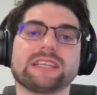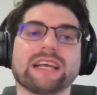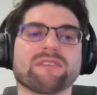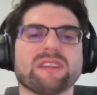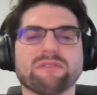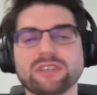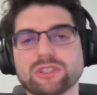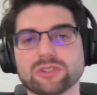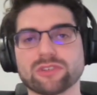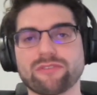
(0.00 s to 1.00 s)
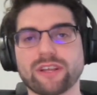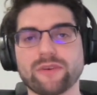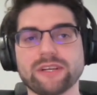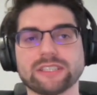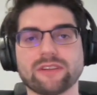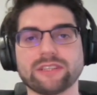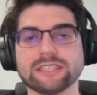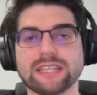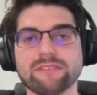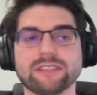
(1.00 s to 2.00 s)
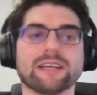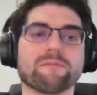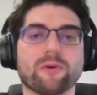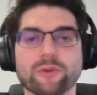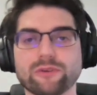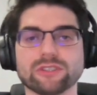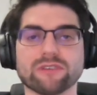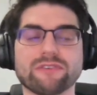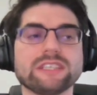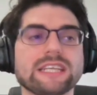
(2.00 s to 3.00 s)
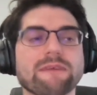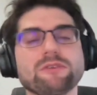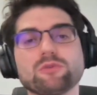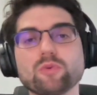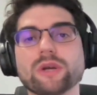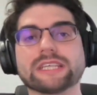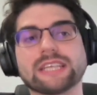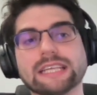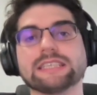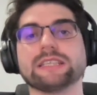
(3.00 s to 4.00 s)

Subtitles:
like the features of iOS and all the stuff that are more user facing. I'm not too excited